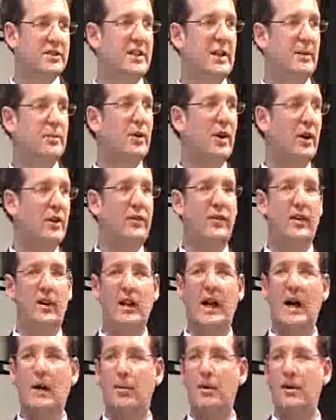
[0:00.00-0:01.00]
to post
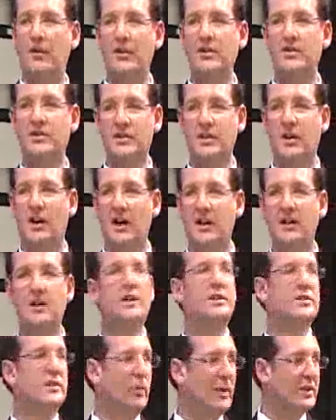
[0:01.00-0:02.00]
their profile up on
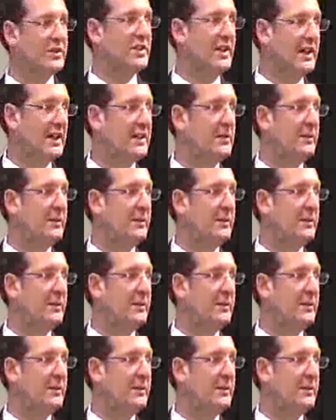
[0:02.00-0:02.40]
this site.